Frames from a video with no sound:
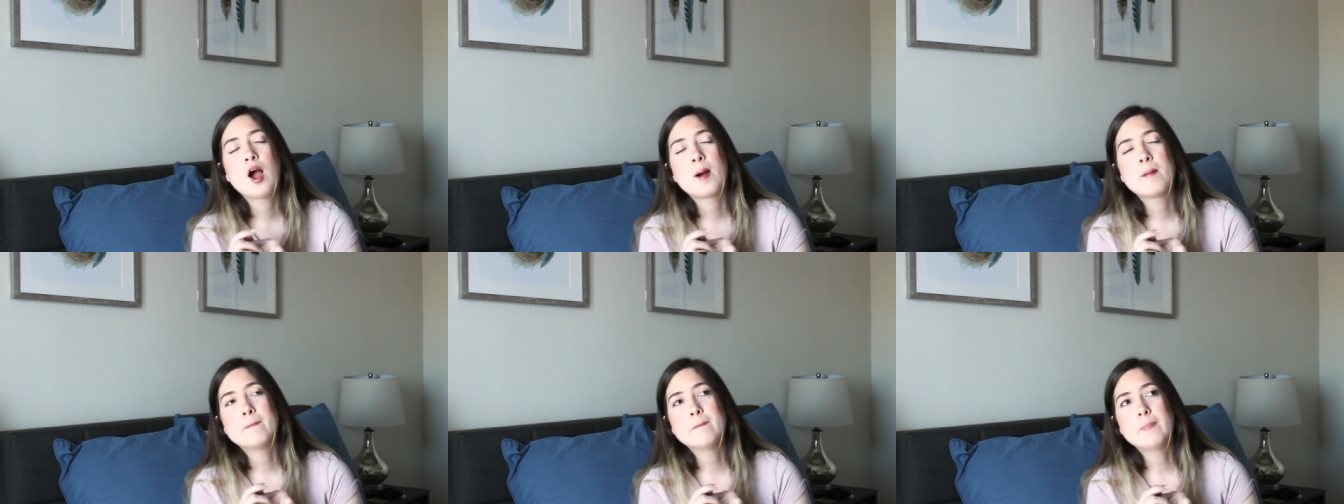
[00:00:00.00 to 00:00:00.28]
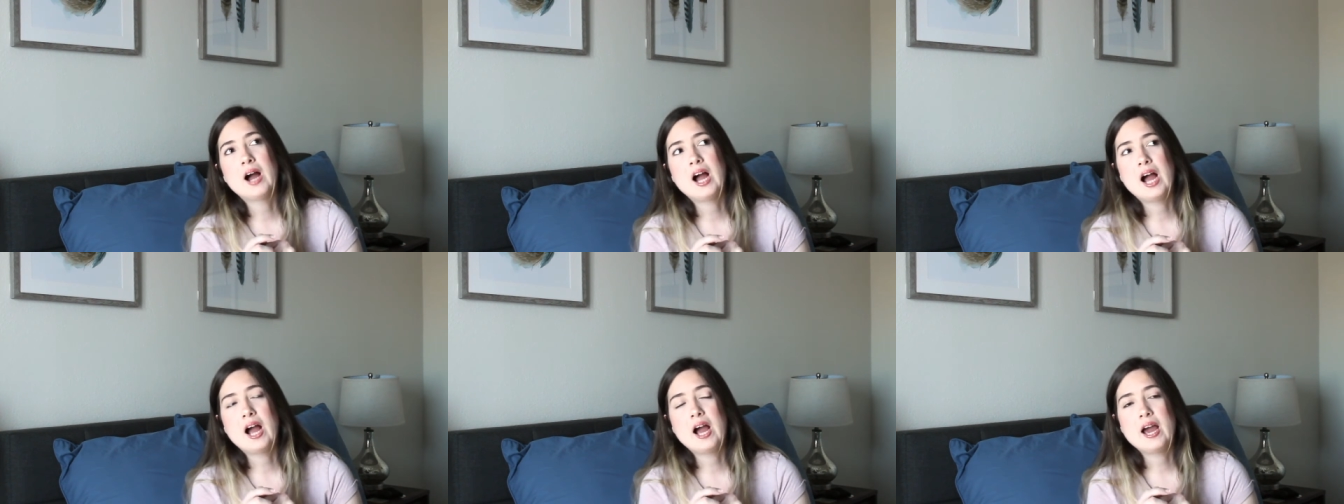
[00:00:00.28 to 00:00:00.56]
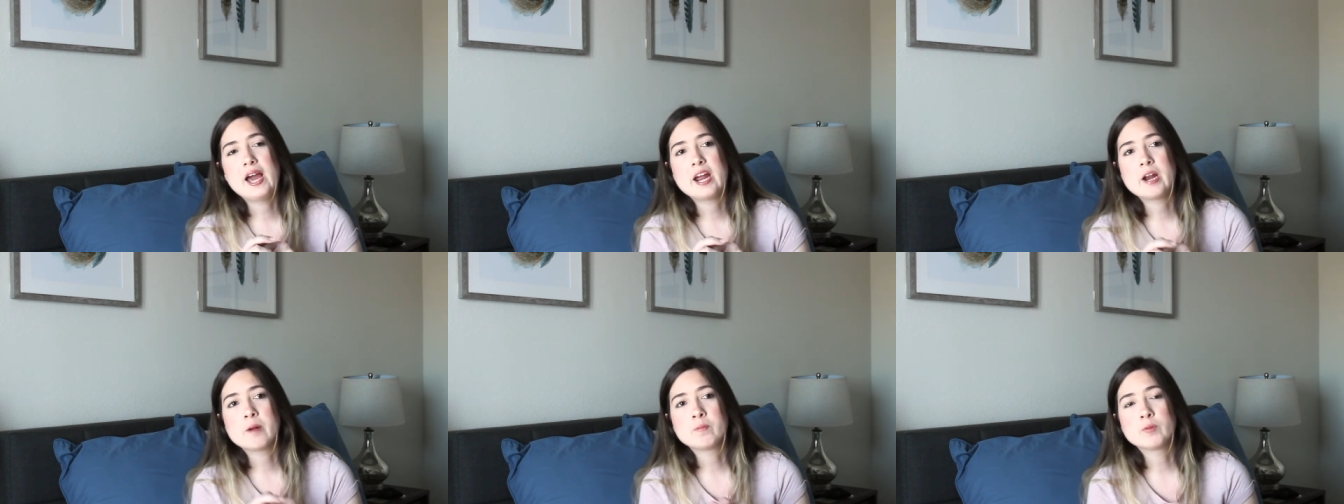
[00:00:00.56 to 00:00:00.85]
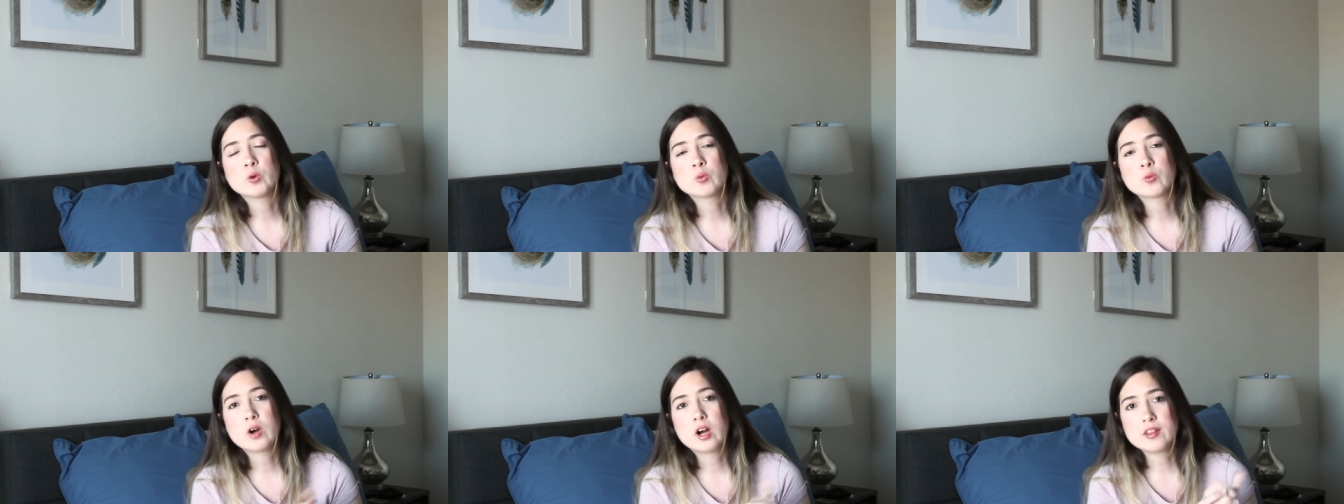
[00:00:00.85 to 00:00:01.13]
my
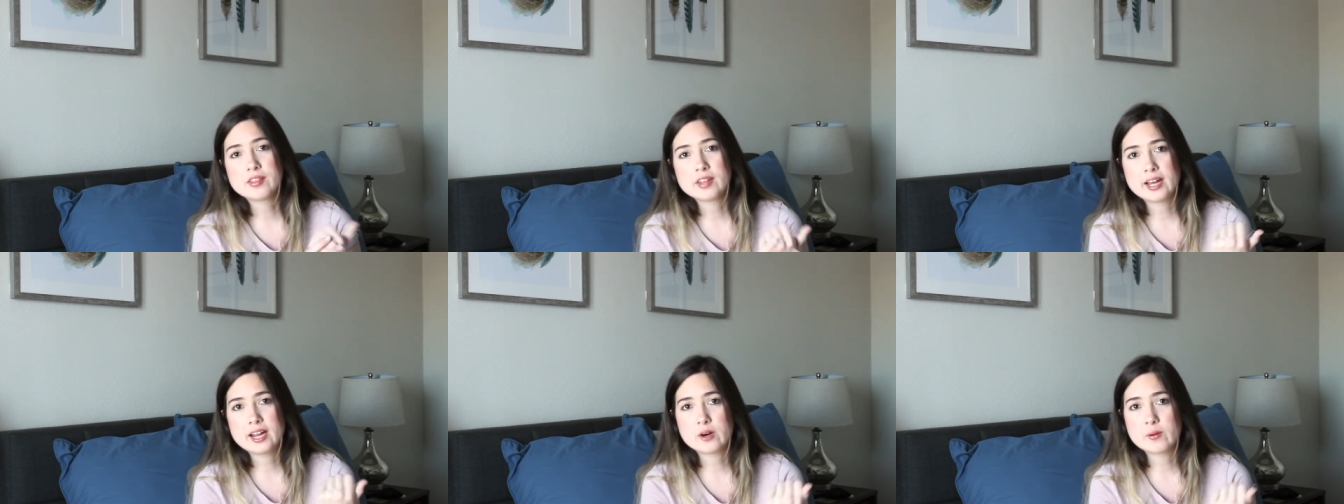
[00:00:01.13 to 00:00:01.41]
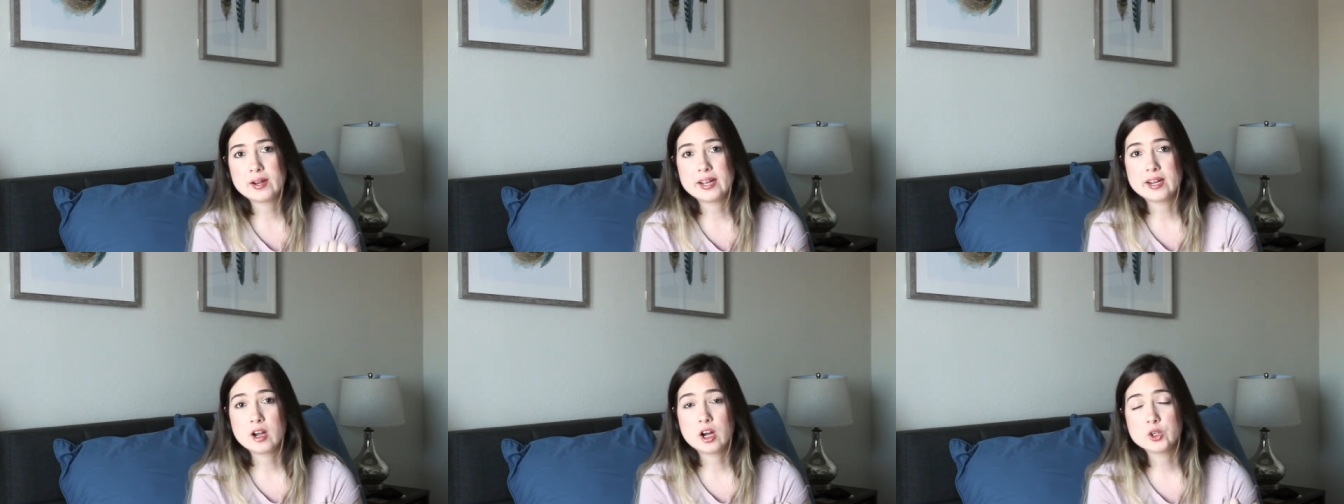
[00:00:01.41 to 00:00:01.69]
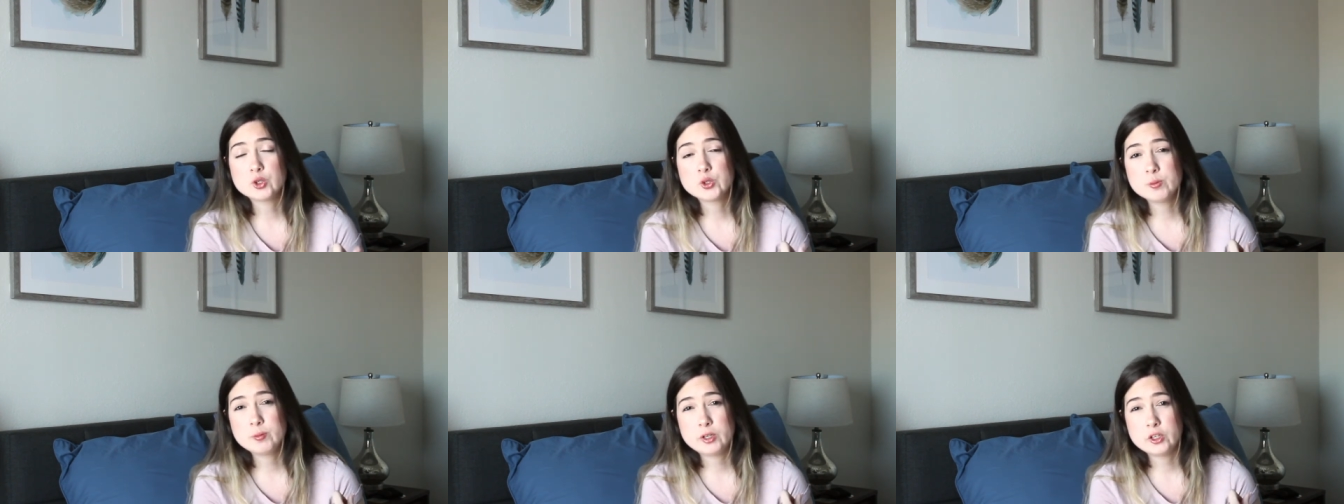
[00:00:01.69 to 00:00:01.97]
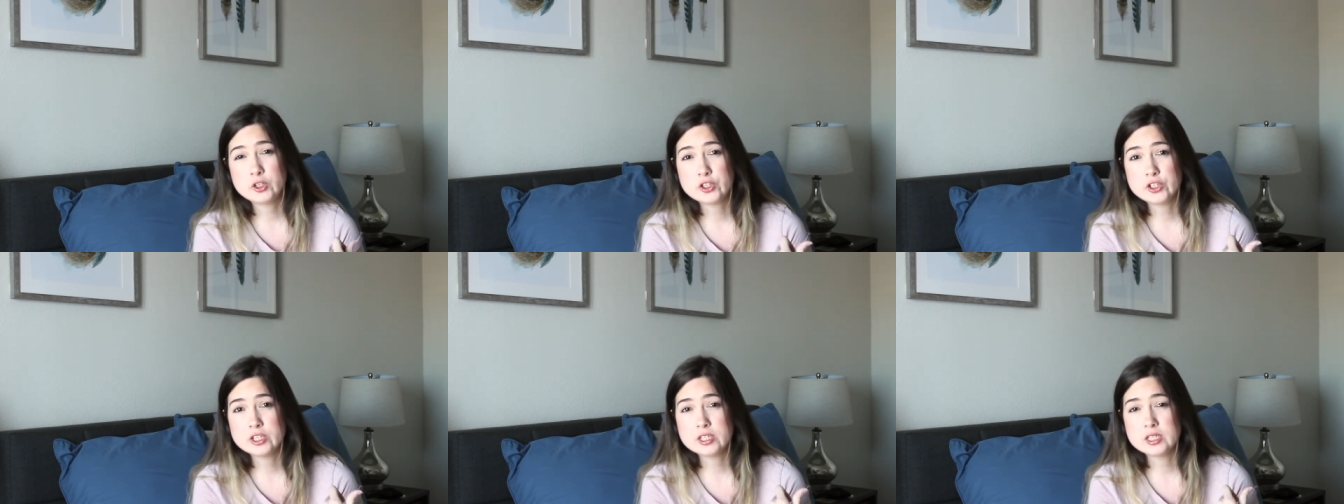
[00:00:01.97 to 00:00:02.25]
Roth IRA
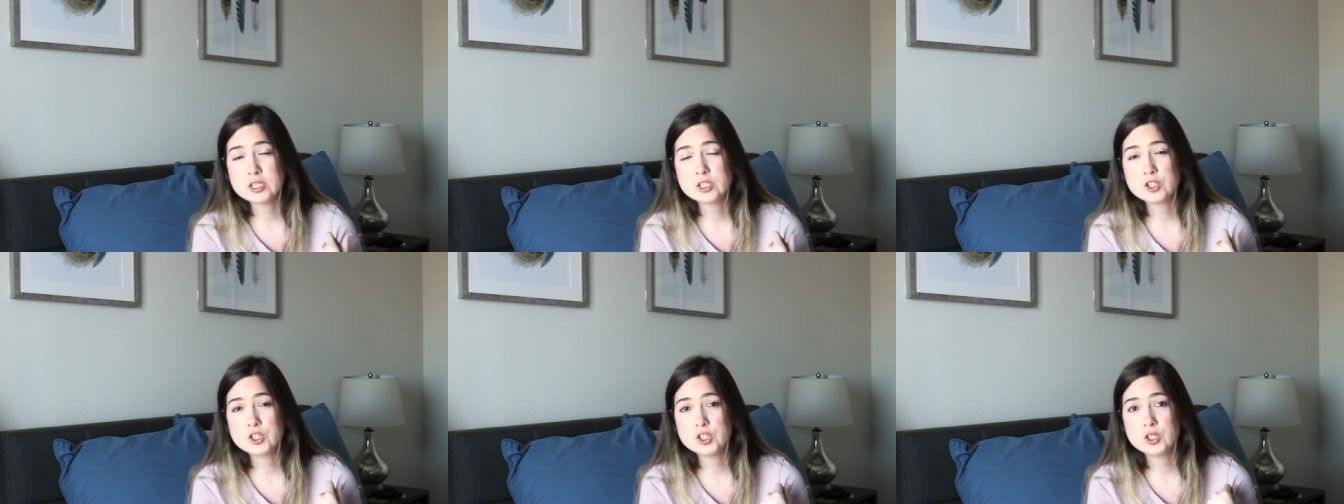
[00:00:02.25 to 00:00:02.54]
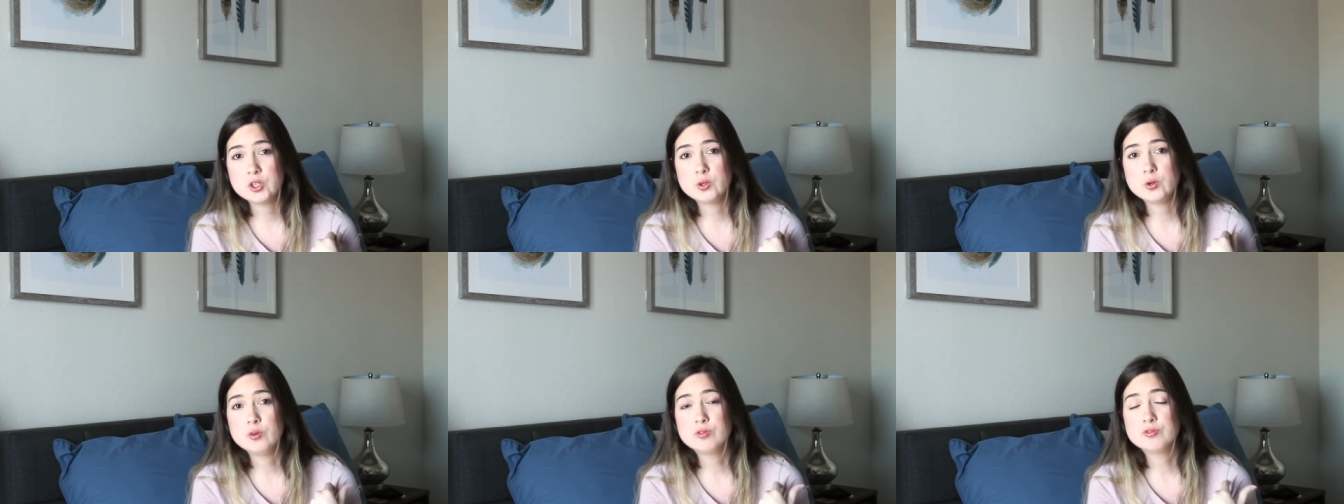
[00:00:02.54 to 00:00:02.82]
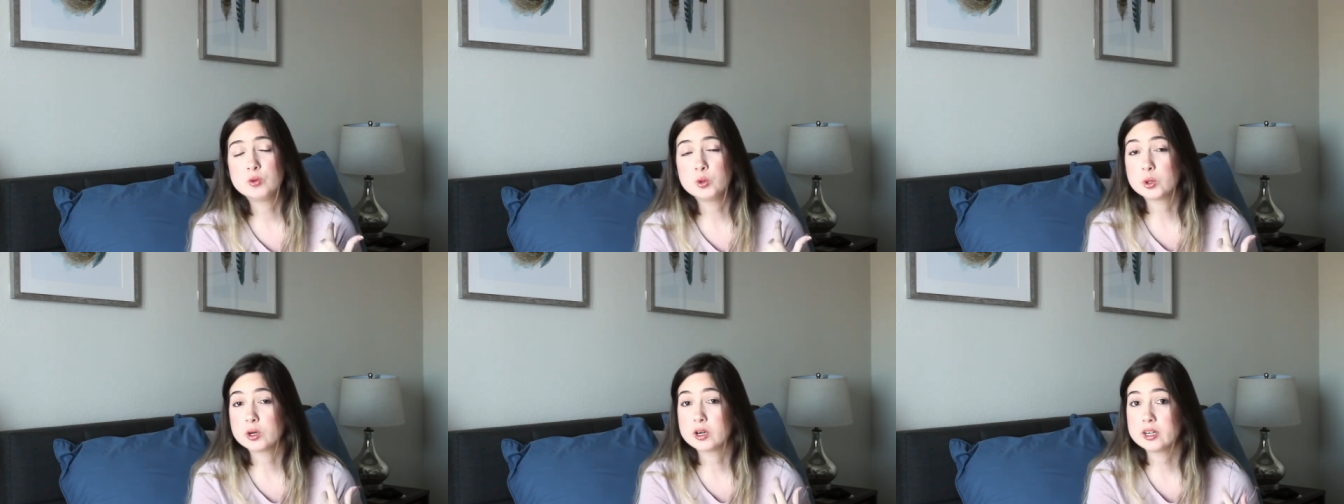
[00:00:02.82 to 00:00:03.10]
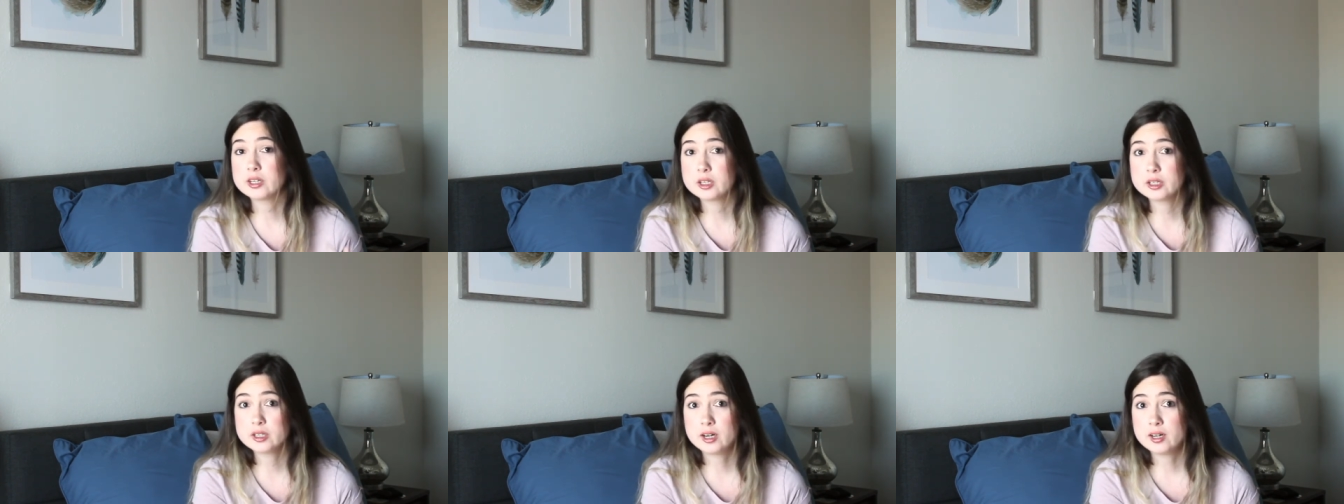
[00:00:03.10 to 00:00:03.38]
contributions to
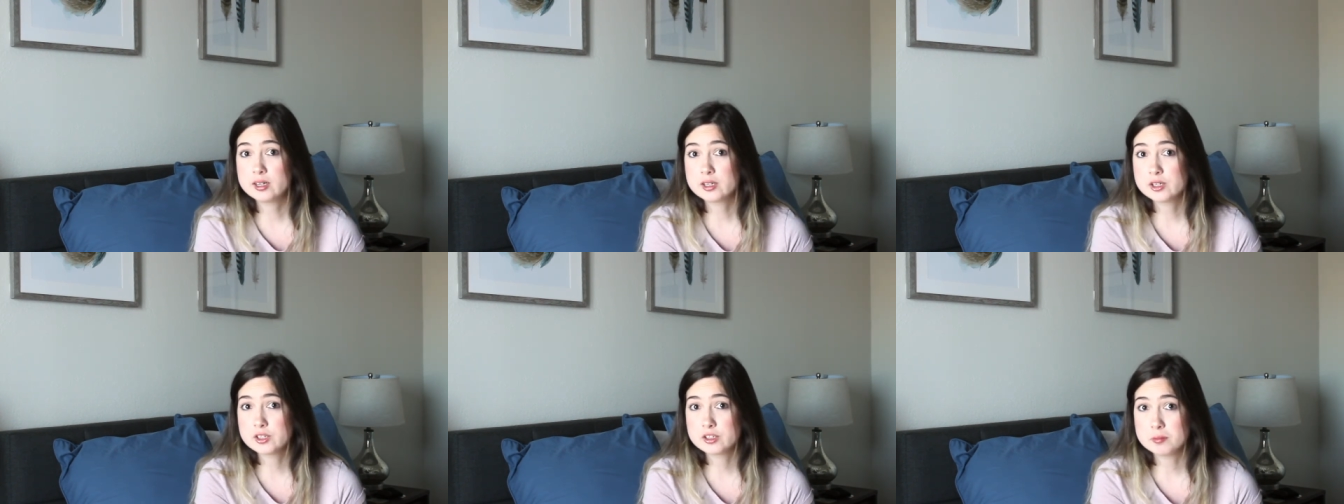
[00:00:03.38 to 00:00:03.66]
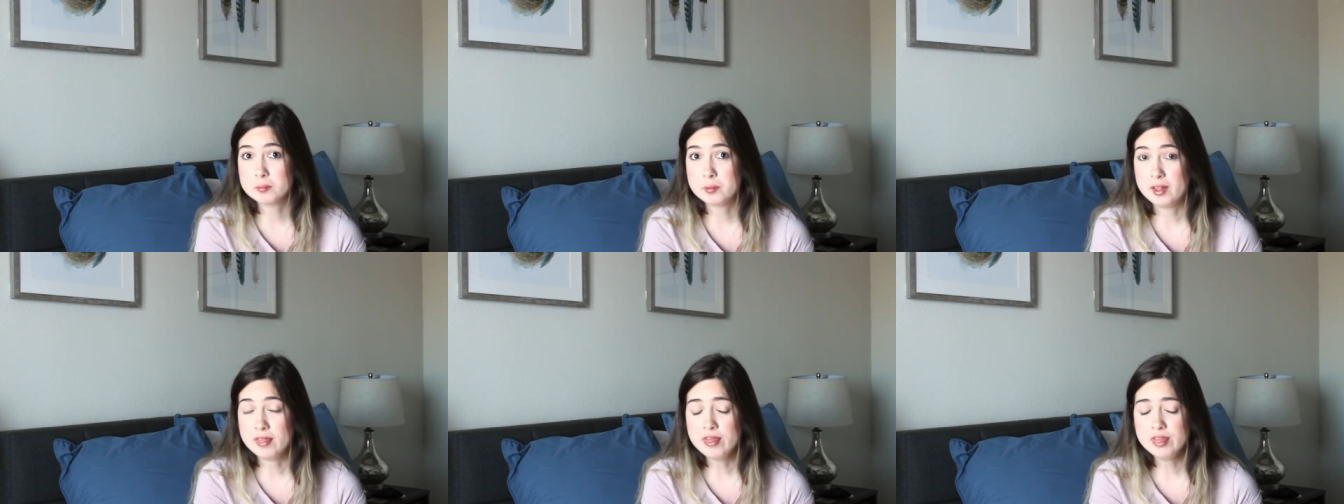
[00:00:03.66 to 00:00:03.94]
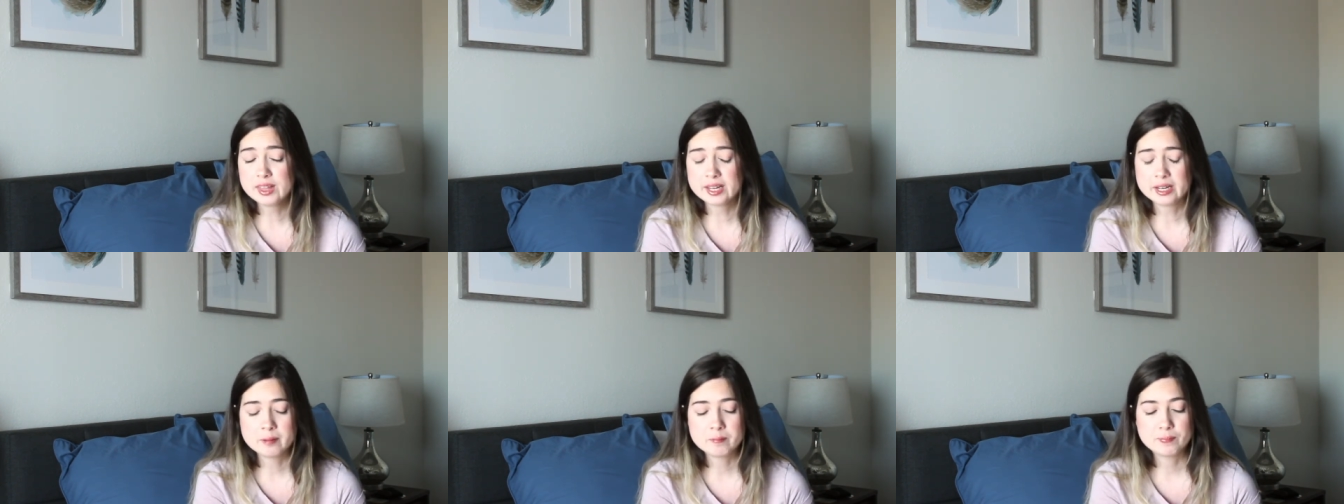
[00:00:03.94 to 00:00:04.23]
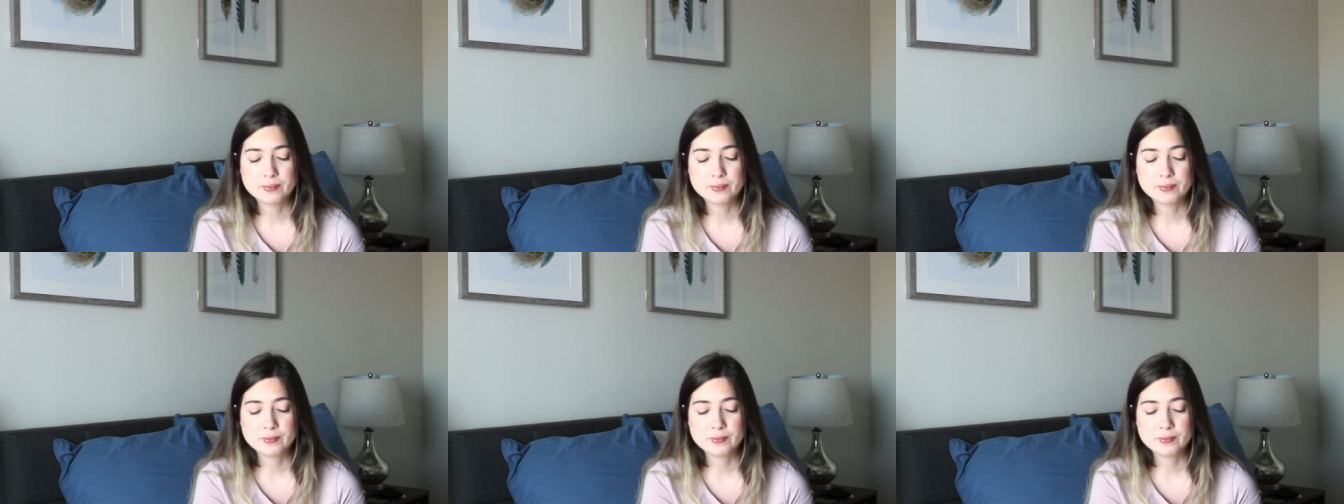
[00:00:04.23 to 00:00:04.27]
$400 a month.